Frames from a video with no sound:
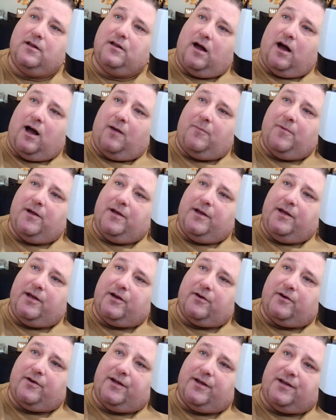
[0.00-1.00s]
Um,
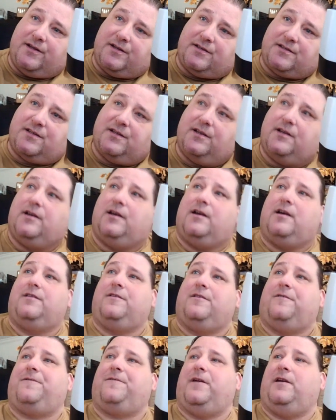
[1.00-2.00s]
here is
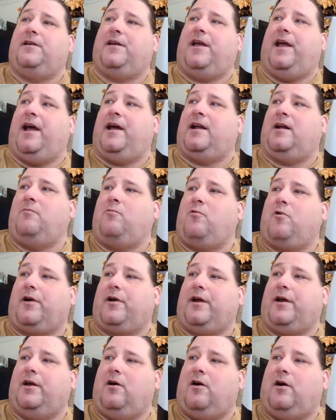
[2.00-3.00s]
the fin can I'm
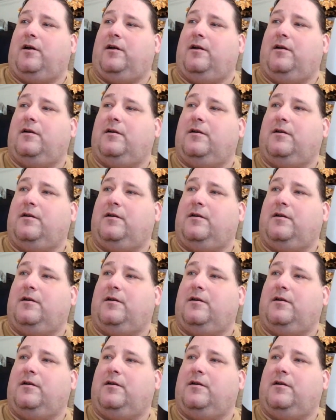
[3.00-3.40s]
working on.